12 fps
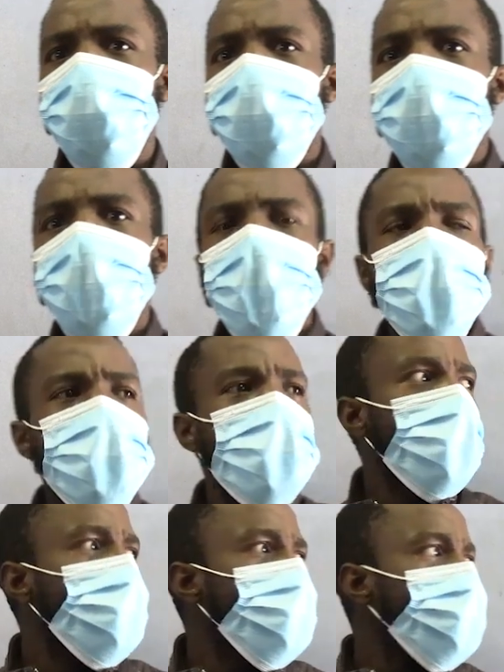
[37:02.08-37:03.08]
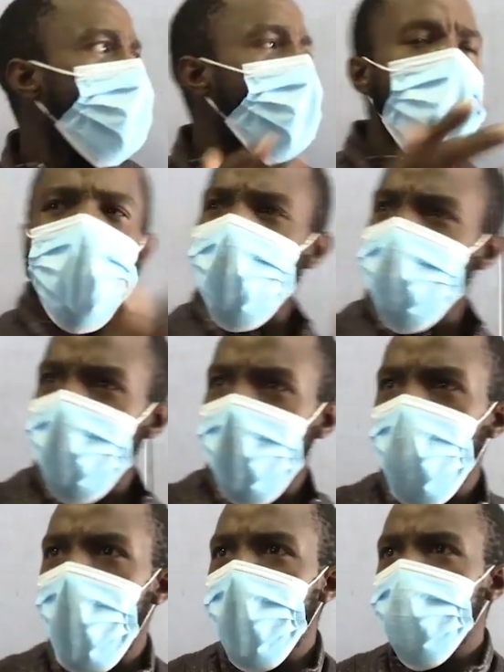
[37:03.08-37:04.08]
out ma companies
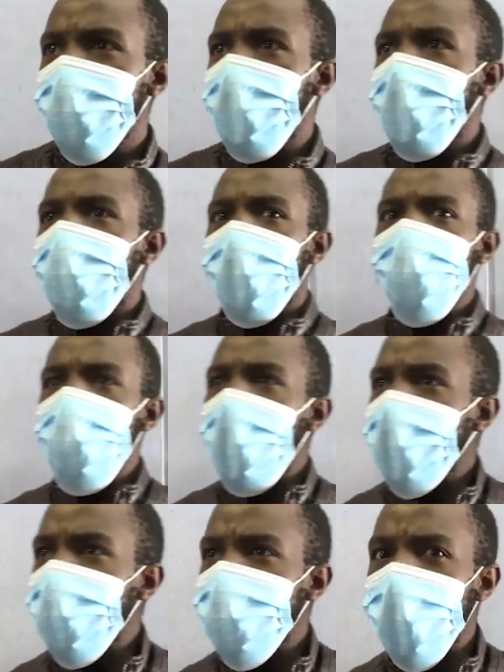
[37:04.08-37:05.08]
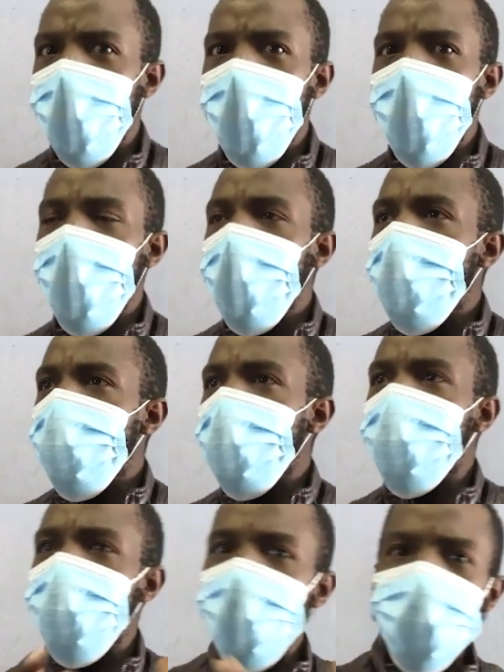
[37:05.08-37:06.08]
akawanda vanomarketa
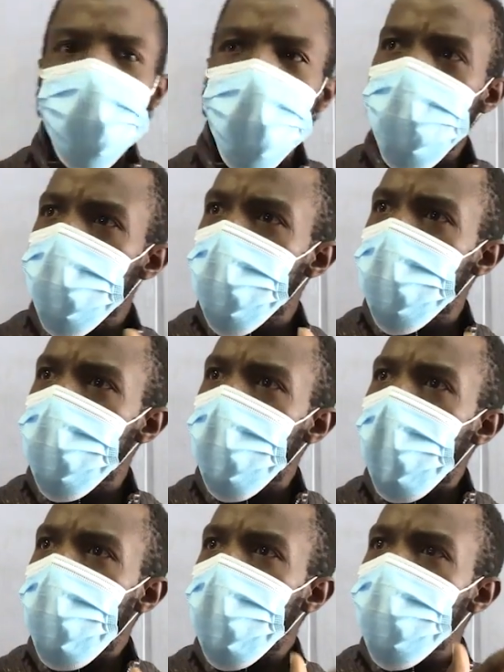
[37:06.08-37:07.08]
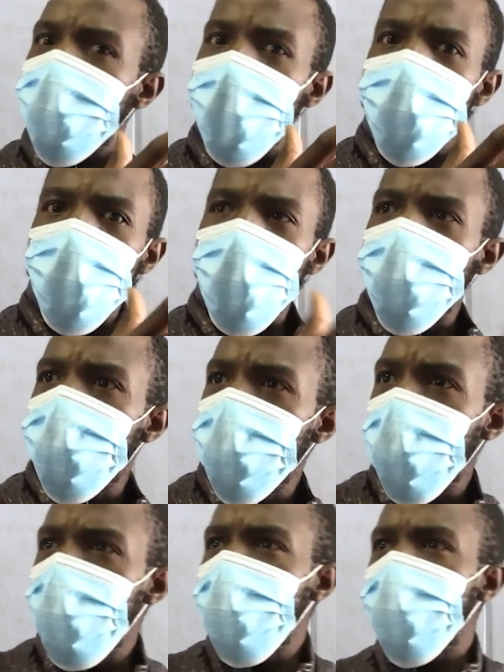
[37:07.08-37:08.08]
vachishandisa nodzichi vachishandisa ma
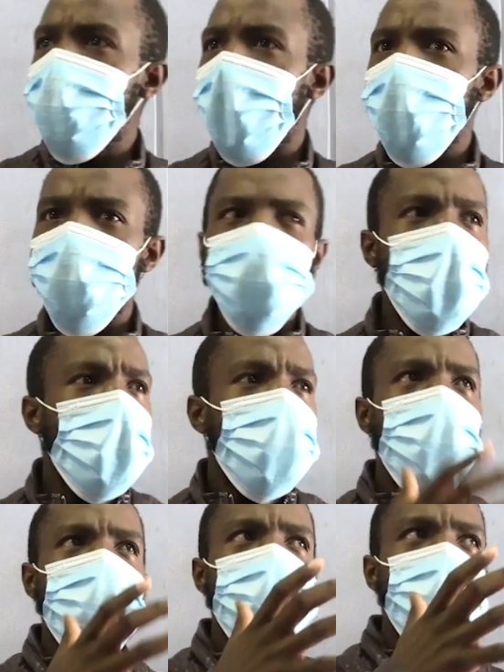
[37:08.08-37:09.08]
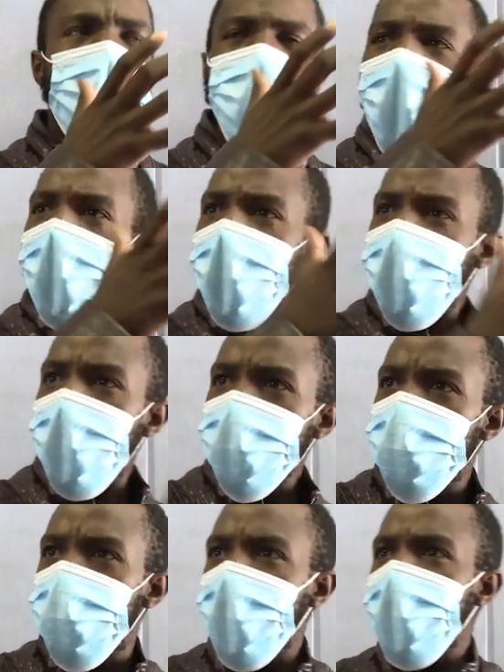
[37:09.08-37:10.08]
social medias we have vana
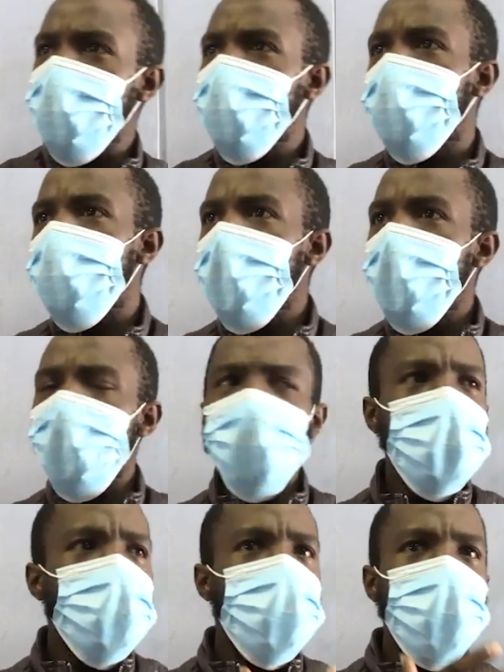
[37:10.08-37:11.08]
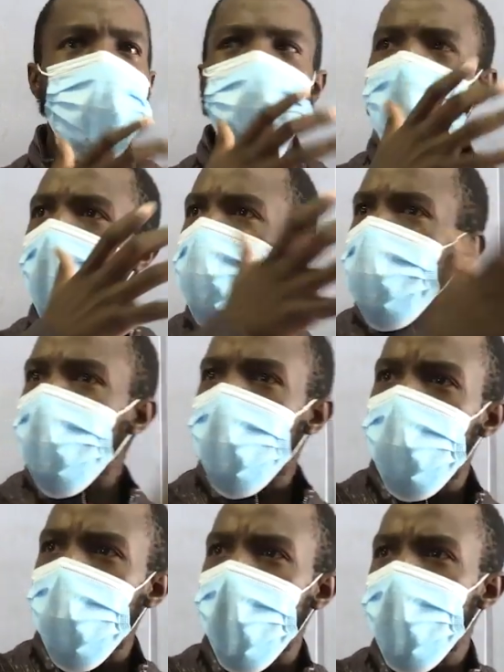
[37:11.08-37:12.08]
Nash Pains. We have one
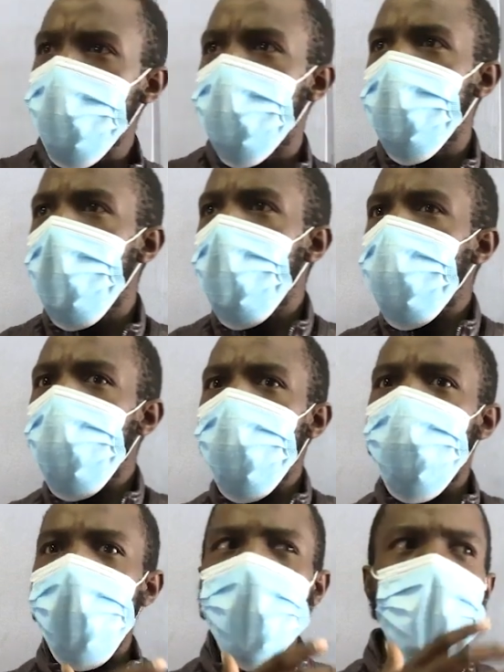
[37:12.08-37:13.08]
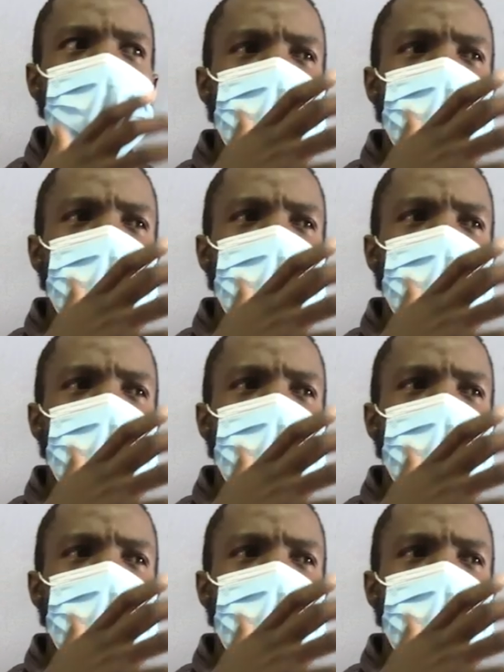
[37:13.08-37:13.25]
Best Pains, we have one